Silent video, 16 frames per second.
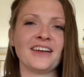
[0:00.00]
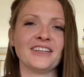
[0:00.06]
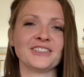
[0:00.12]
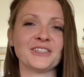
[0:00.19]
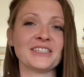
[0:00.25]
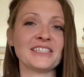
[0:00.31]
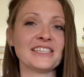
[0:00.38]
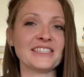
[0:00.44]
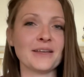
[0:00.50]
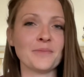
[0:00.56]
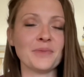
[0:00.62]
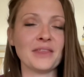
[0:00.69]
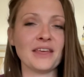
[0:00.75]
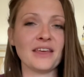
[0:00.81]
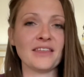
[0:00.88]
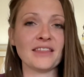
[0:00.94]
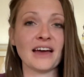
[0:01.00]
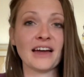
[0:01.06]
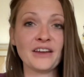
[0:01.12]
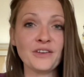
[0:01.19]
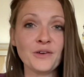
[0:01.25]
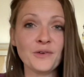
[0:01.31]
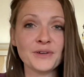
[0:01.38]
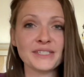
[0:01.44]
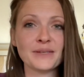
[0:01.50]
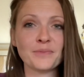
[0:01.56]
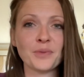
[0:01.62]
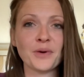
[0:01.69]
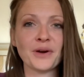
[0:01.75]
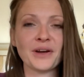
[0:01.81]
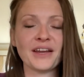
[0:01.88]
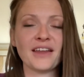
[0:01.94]
So this is something that I knew was
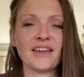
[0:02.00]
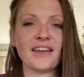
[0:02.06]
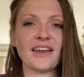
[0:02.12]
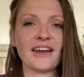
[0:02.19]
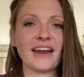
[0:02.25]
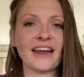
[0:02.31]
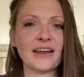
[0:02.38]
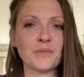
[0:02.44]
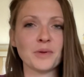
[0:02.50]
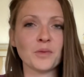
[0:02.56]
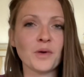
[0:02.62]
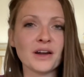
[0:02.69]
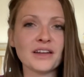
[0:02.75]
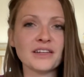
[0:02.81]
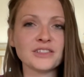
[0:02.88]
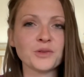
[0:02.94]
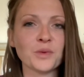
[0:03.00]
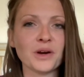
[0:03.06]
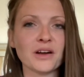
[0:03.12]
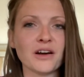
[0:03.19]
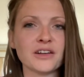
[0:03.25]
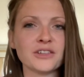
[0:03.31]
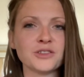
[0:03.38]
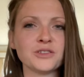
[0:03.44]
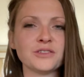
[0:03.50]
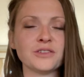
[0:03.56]
important and I had been wanting to work on